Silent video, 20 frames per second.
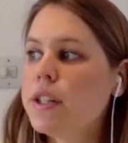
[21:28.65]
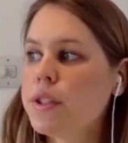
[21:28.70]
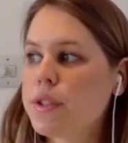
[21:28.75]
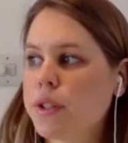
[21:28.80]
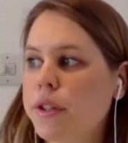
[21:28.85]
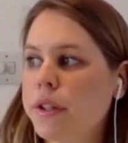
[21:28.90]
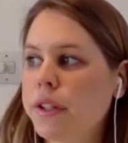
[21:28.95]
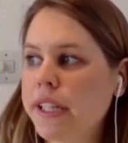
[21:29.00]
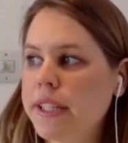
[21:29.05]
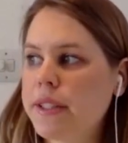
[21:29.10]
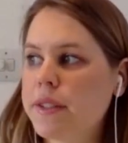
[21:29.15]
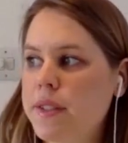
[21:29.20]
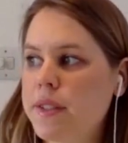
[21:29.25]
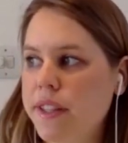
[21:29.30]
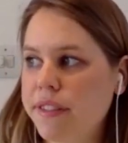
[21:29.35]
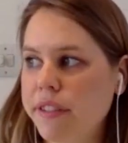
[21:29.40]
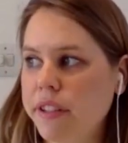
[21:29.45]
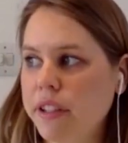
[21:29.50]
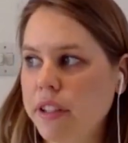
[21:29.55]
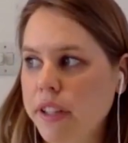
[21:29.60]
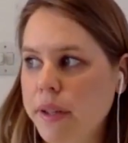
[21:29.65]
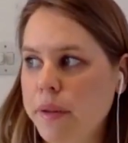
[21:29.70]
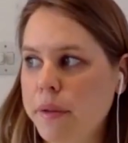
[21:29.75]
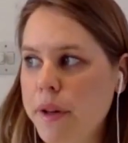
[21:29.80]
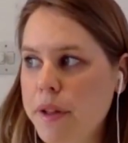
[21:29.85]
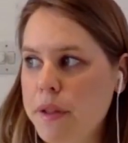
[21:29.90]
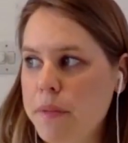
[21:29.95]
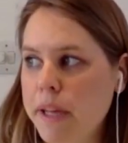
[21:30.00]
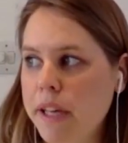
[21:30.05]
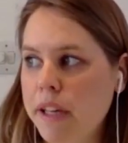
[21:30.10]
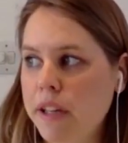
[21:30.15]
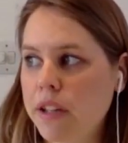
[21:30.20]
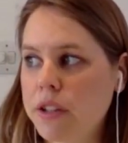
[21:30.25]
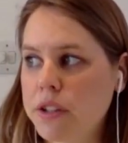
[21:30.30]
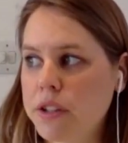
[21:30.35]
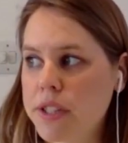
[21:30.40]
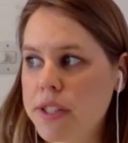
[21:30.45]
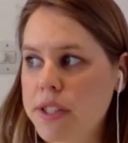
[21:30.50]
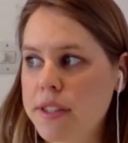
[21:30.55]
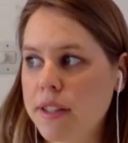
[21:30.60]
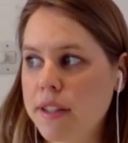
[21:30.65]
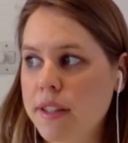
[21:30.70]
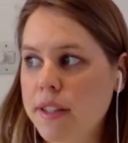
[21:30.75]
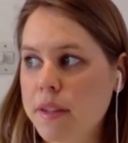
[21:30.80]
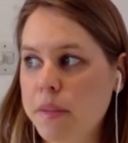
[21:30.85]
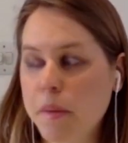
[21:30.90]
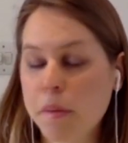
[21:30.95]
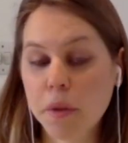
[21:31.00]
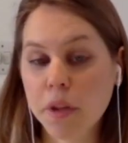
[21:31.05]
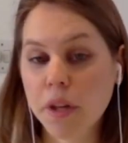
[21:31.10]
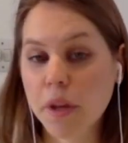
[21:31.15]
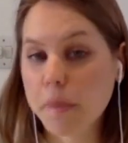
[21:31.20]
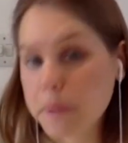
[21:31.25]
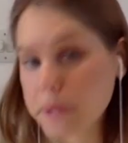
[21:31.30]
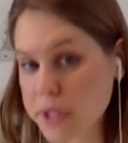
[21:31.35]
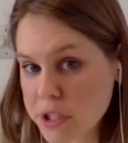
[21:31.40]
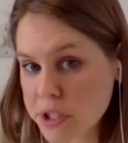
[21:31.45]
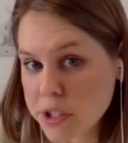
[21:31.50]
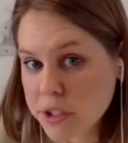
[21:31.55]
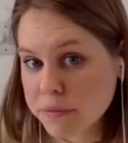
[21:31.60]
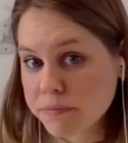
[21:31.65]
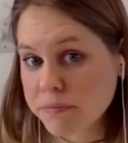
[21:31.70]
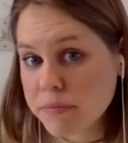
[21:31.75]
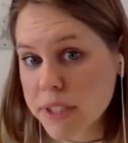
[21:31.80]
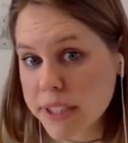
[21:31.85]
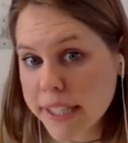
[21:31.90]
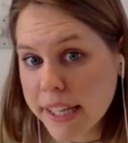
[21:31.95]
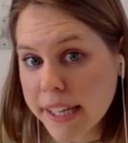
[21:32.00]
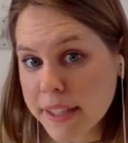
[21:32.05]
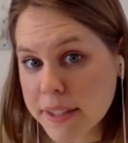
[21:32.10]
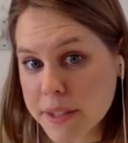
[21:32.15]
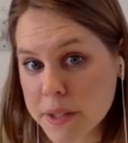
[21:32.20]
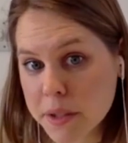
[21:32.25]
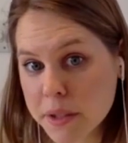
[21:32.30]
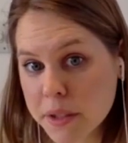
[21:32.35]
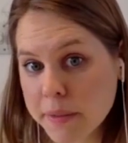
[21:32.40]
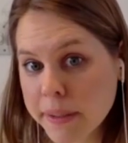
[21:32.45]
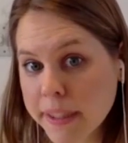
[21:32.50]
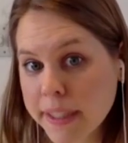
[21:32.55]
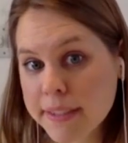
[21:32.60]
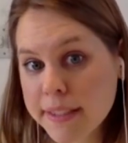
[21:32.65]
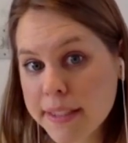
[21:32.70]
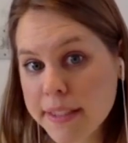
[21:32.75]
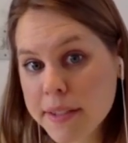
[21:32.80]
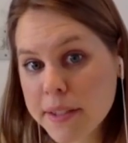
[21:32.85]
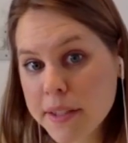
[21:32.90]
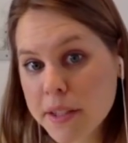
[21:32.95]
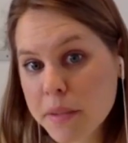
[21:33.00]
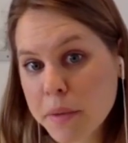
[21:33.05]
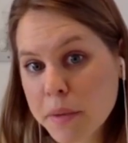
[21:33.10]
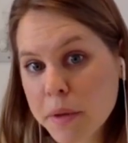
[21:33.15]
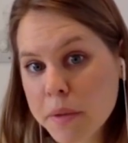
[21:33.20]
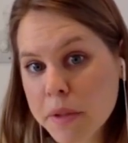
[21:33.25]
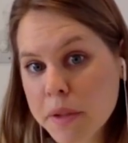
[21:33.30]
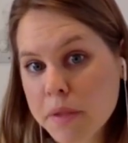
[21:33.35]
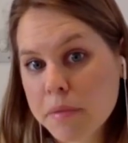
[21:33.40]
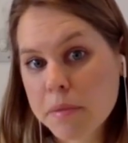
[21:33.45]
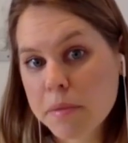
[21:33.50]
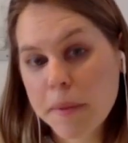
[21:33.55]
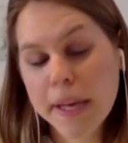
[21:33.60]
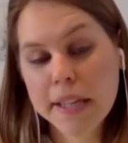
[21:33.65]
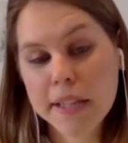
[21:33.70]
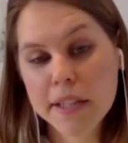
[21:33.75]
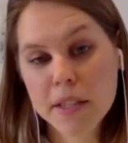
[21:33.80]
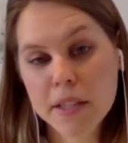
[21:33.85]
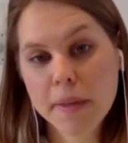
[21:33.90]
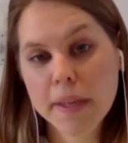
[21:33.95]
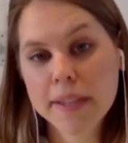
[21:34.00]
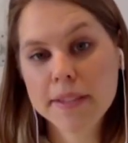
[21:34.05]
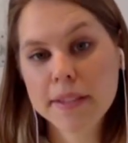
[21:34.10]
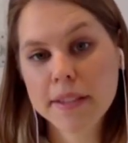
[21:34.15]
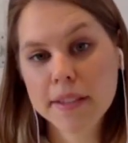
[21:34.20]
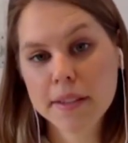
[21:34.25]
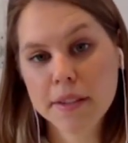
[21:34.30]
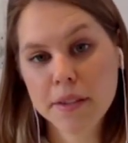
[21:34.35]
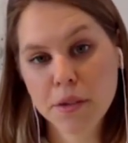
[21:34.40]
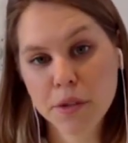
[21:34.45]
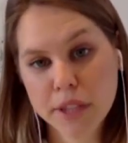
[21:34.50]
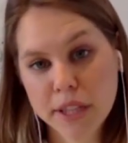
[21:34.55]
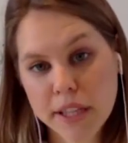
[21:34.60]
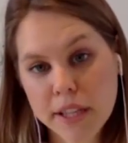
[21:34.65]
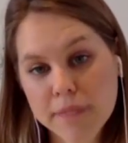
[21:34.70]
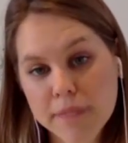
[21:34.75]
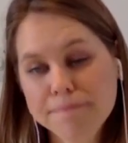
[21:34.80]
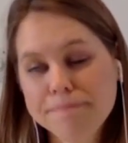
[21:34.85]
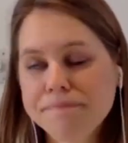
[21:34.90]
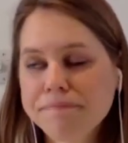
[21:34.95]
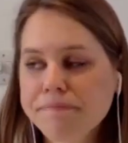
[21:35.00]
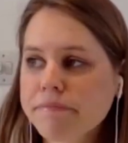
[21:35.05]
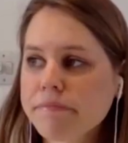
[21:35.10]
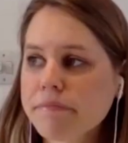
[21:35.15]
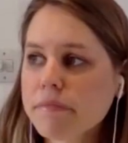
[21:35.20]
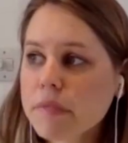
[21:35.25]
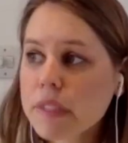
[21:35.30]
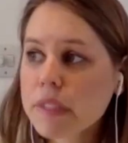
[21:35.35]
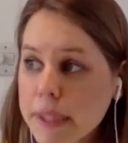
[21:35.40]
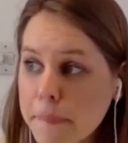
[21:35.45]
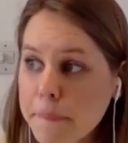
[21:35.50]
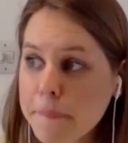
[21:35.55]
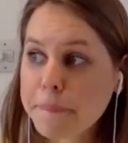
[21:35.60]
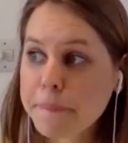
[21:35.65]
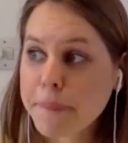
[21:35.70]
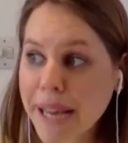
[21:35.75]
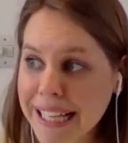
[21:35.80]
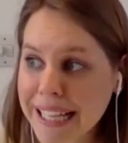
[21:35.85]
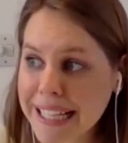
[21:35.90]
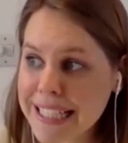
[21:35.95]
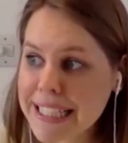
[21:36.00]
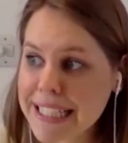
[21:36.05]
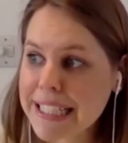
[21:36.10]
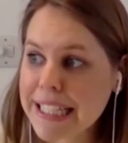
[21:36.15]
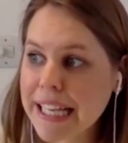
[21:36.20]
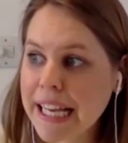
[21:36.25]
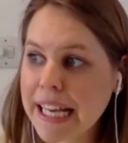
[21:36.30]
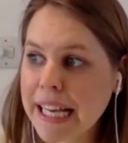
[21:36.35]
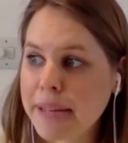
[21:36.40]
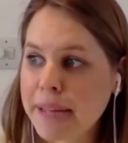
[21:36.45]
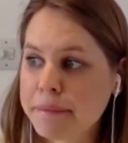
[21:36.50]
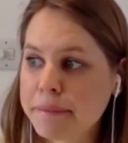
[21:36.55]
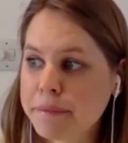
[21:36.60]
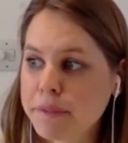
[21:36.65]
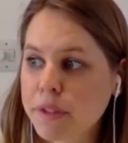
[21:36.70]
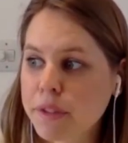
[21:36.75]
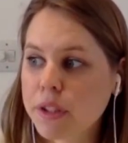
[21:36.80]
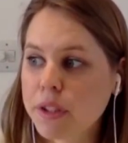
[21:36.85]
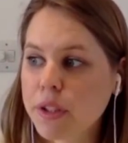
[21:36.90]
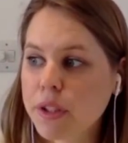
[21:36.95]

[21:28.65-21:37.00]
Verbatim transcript: So it's definitely worth being conscious that there's a bit more competition to get into magazines at the moment. Page space is tricky. But um,